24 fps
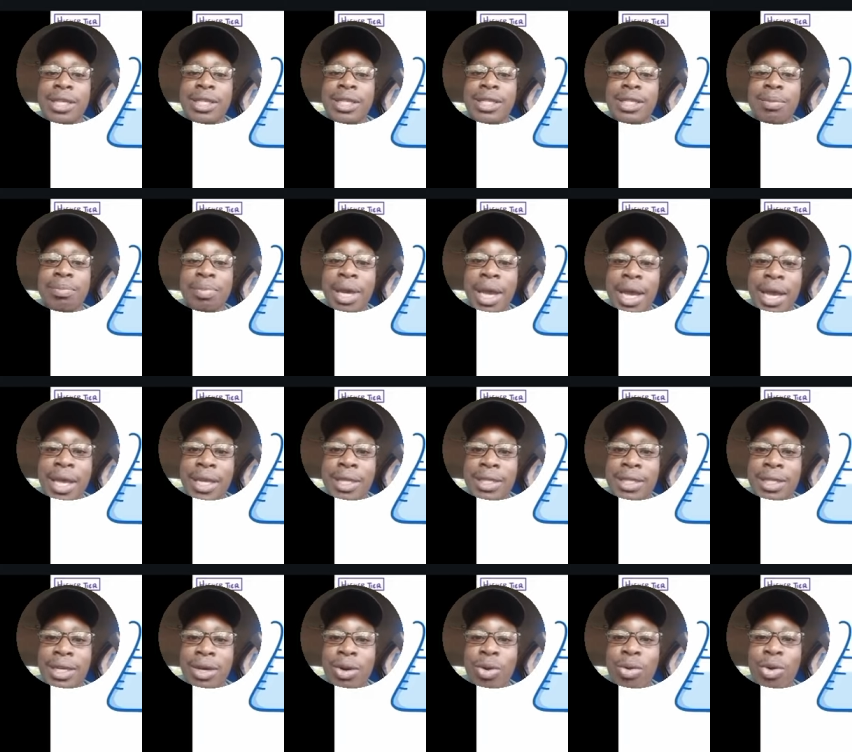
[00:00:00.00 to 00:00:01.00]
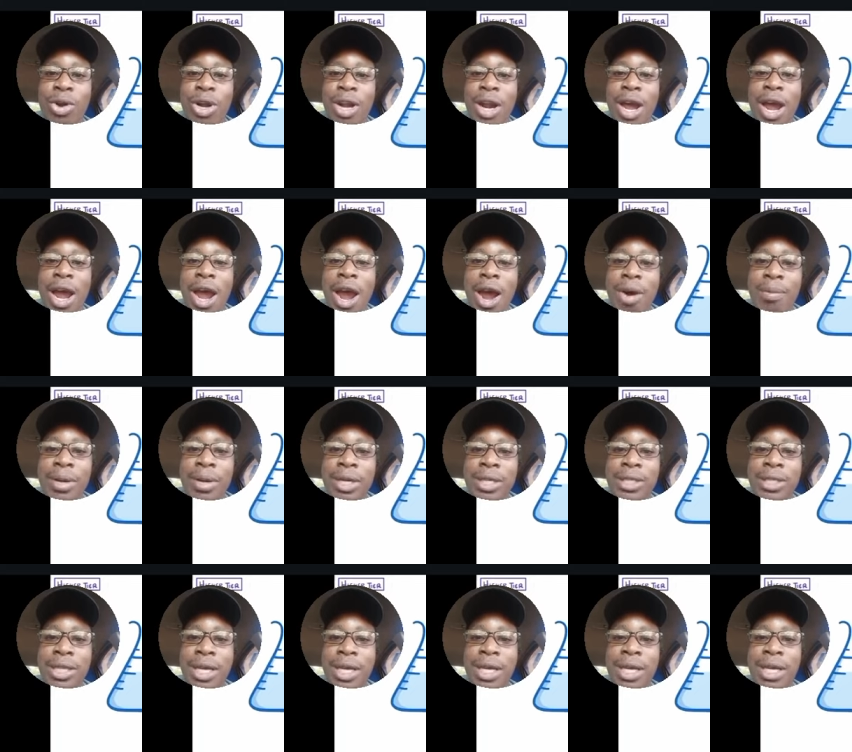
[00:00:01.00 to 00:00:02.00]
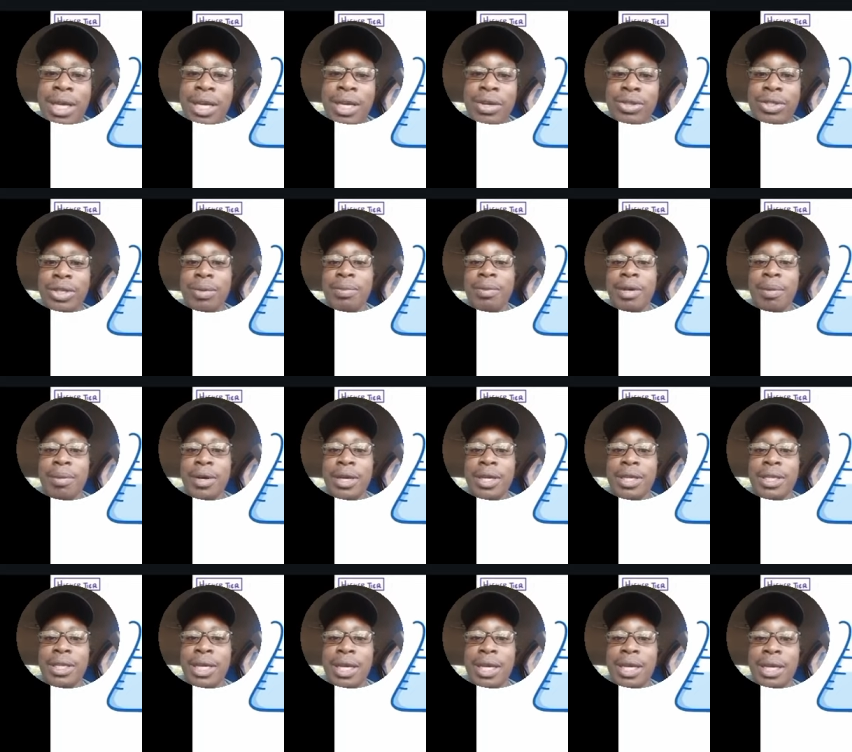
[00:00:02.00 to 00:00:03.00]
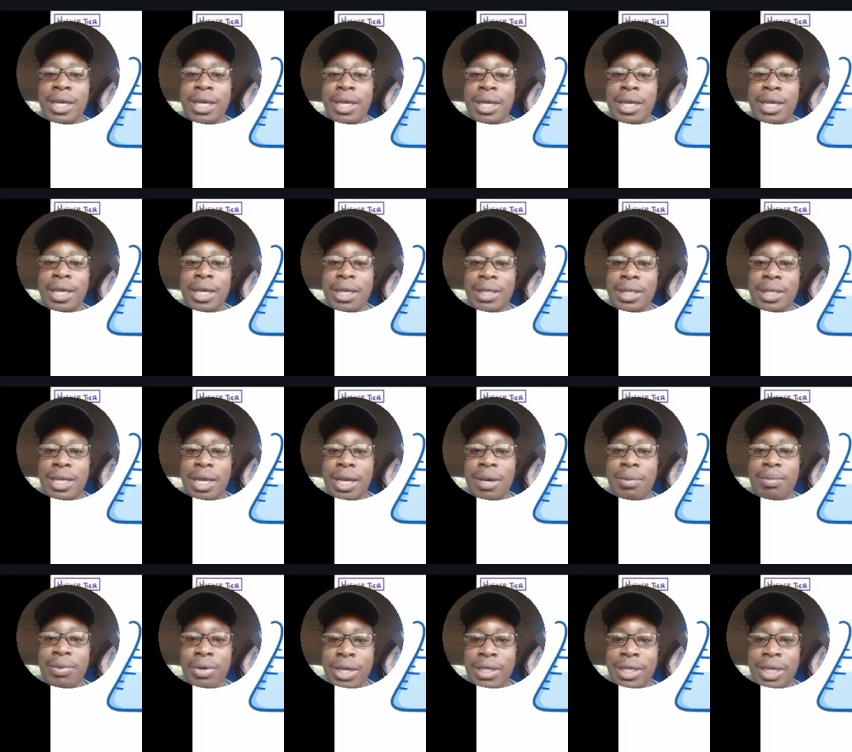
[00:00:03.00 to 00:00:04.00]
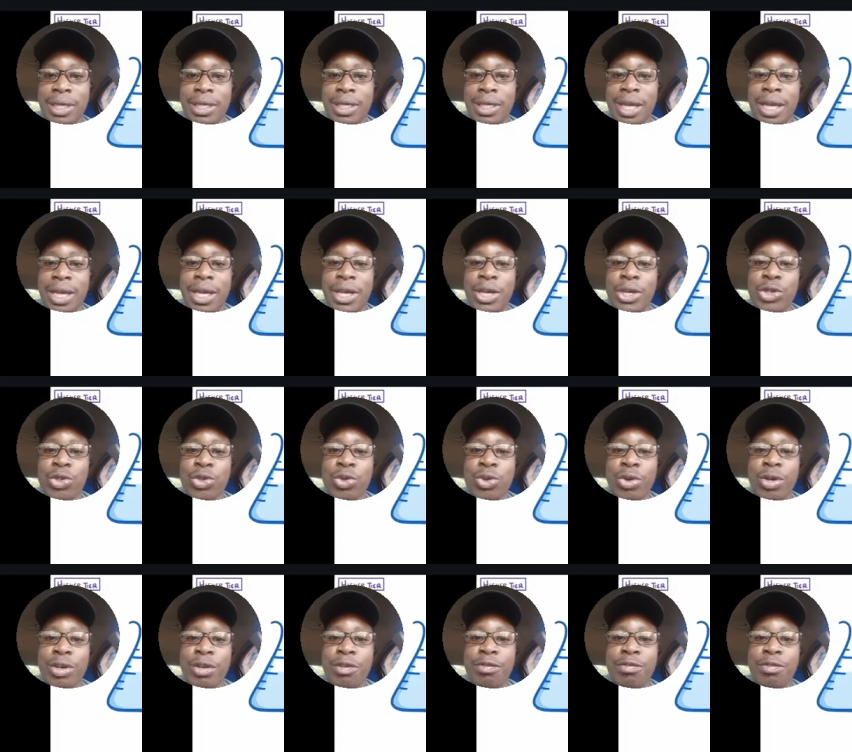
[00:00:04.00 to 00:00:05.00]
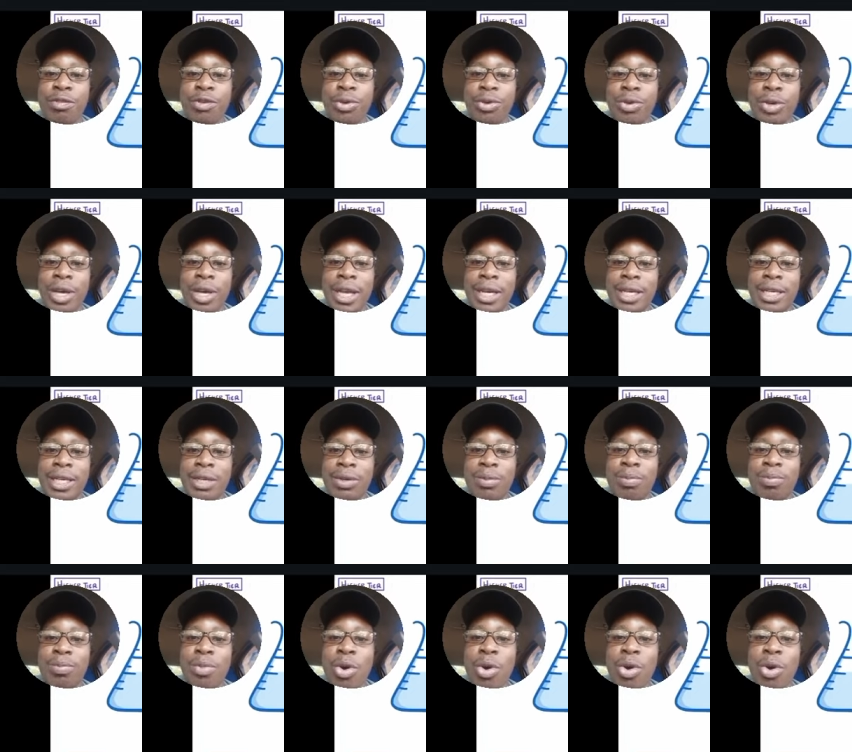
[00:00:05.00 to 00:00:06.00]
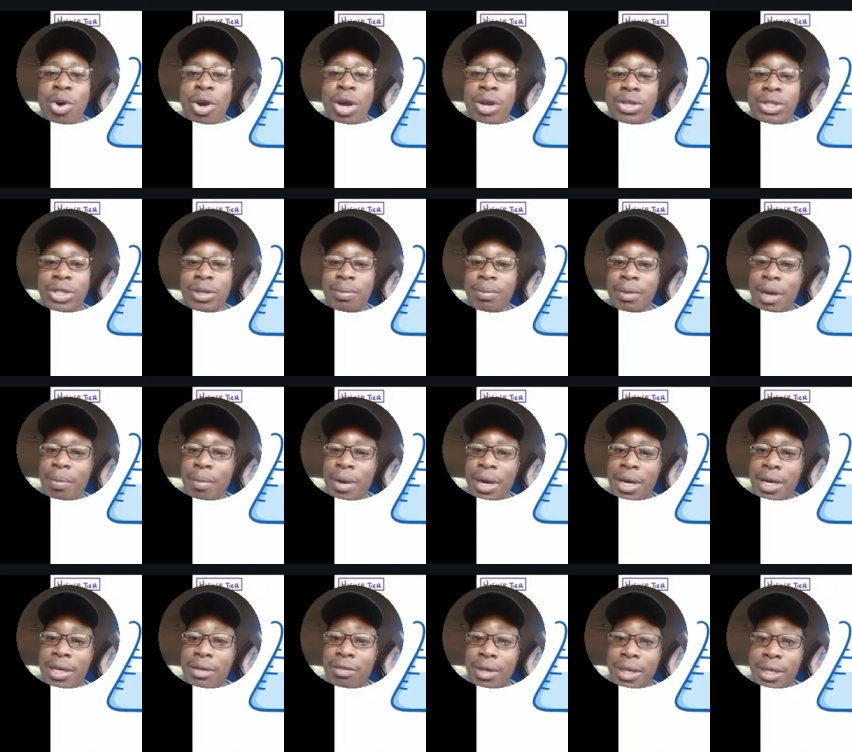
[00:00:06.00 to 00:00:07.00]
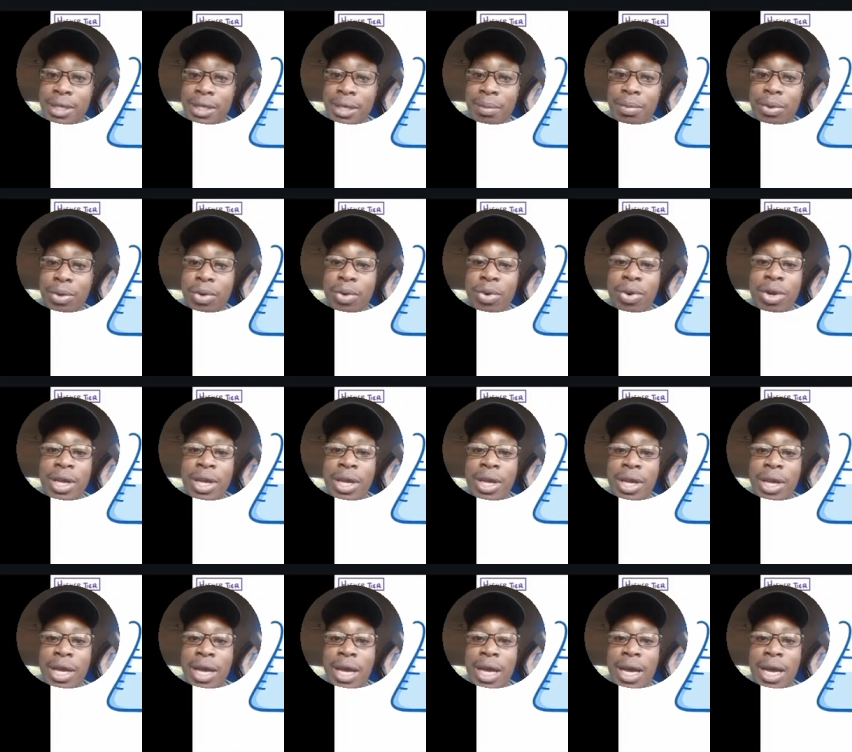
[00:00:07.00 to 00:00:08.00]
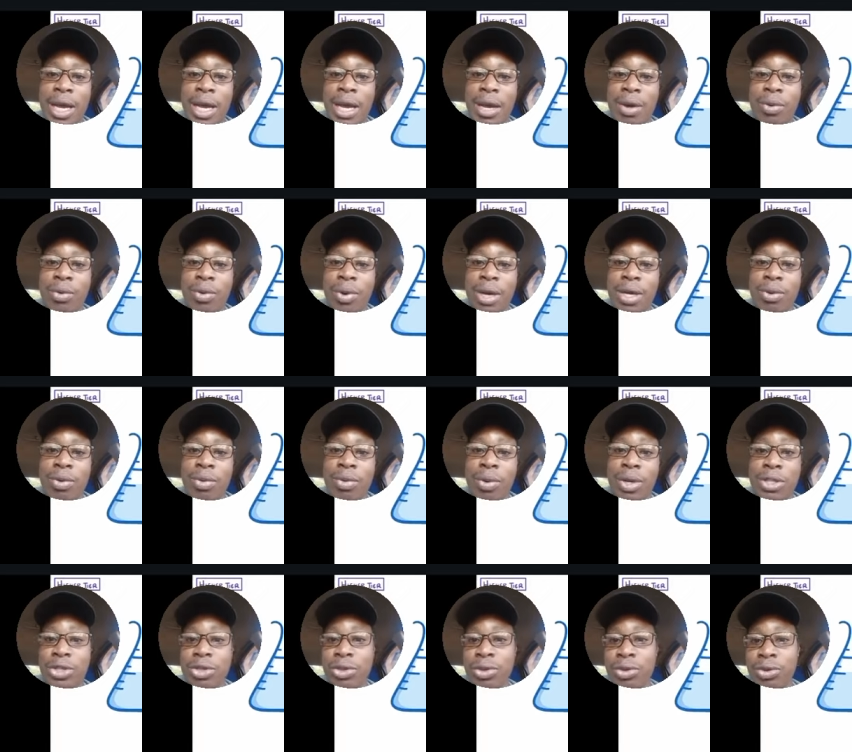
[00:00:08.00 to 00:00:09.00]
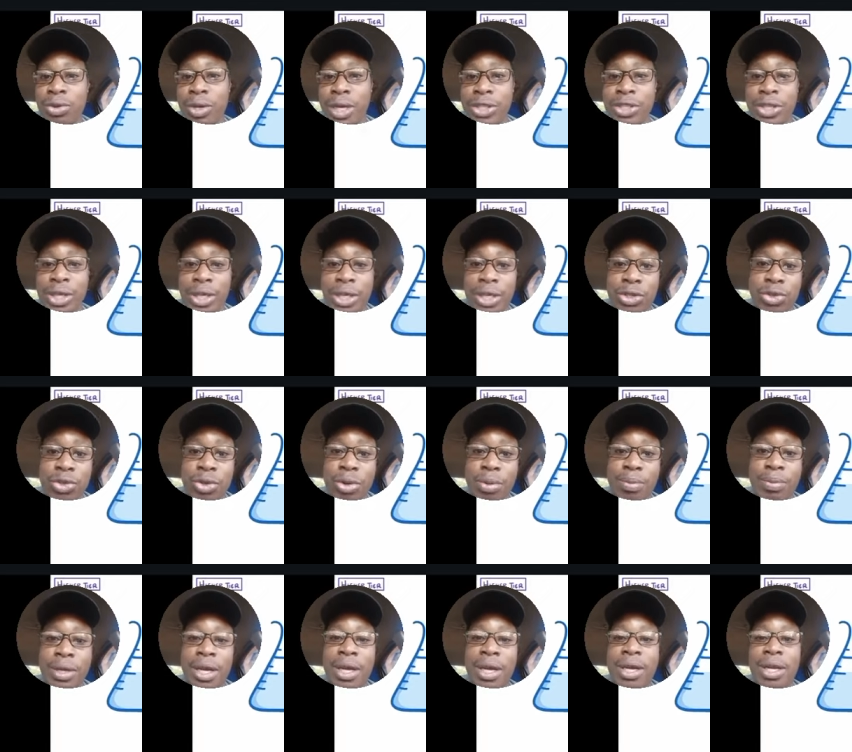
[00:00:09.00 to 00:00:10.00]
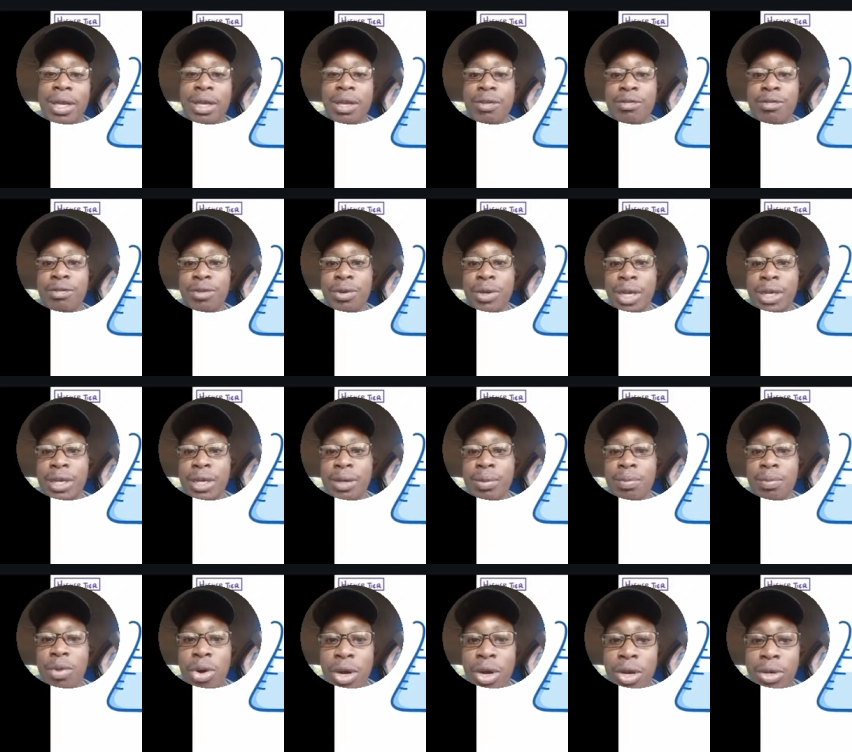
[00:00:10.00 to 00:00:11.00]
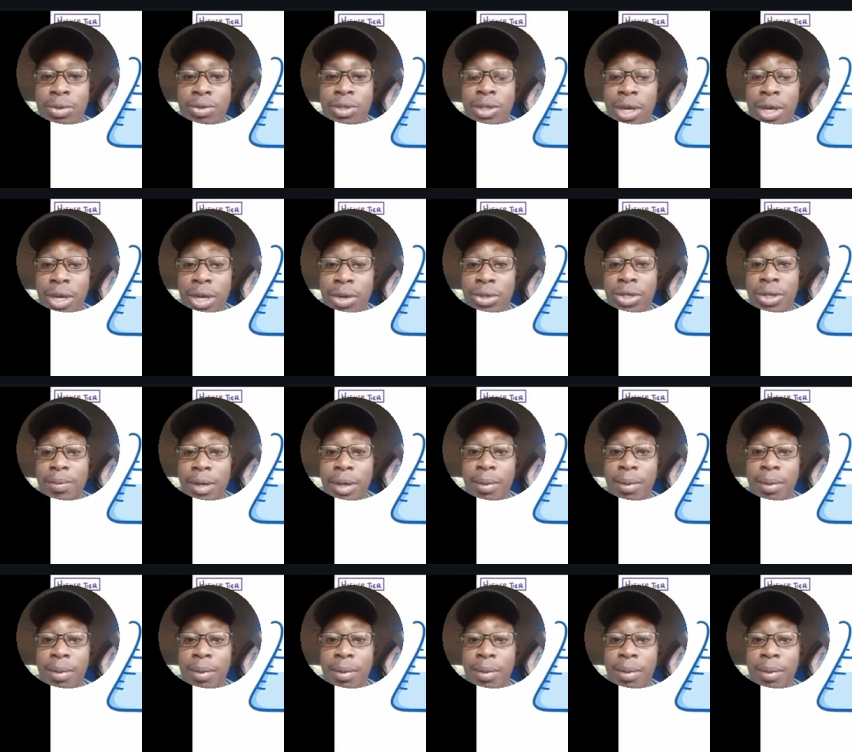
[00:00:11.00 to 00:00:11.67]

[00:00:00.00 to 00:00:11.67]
depends on how much calcium carbonate is present. So if you added more calcium carbonate, for example, once your reaction is stopped, if you added more calcium